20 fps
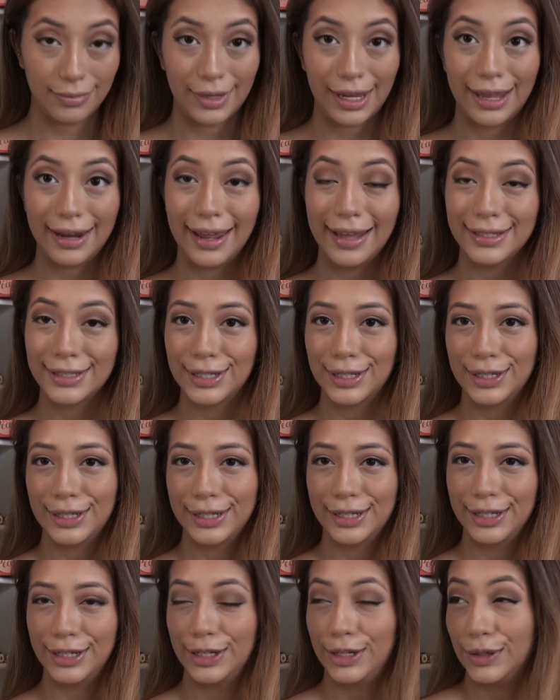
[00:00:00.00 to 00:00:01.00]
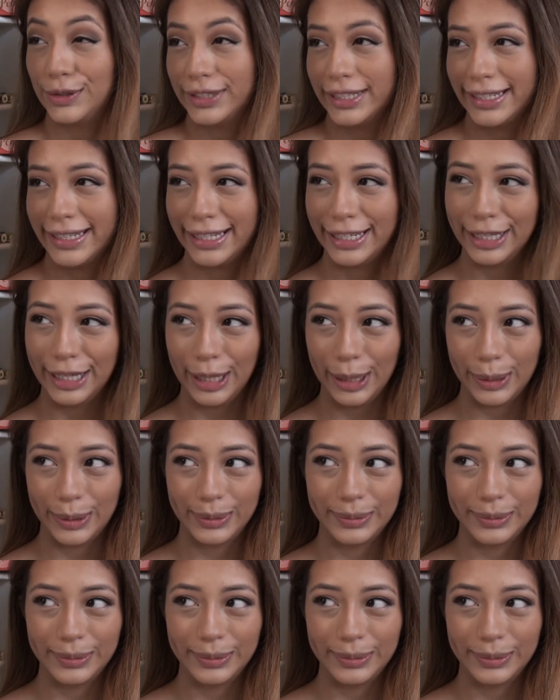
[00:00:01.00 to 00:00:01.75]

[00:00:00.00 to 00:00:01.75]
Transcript: A nice golden glow.